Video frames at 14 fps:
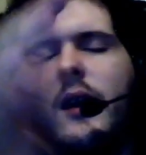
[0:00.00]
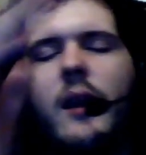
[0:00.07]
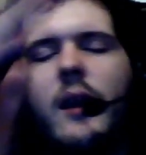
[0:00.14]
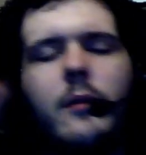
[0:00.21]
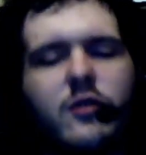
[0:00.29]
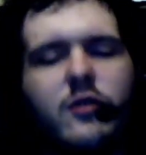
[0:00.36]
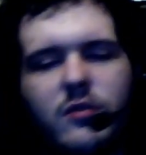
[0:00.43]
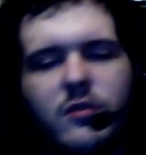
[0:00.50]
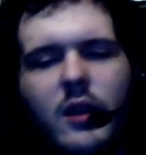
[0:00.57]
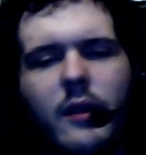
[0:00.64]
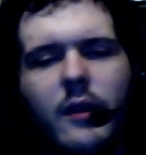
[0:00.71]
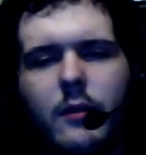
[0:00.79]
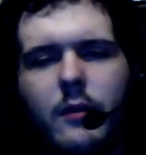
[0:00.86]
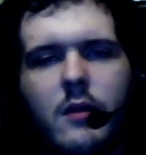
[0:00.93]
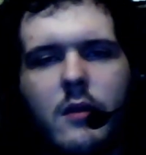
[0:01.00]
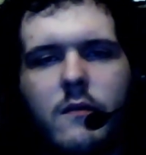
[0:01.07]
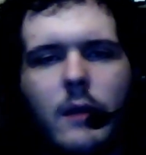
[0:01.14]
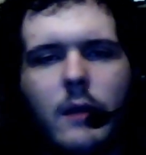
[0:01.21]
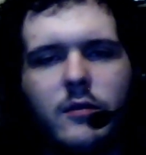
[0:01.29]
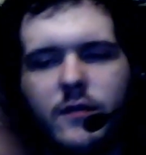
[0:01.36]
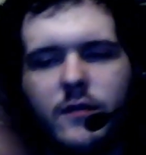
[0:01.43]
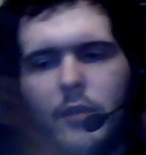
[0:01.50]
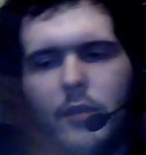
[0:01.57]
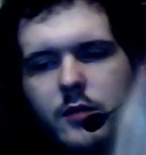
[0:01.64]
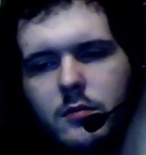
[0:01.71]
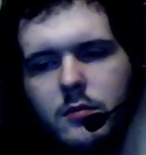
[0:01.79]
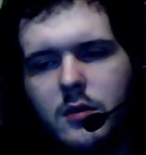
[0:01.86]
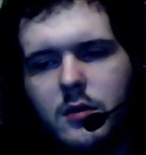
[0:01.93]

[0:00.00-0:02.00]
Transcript: That was fun.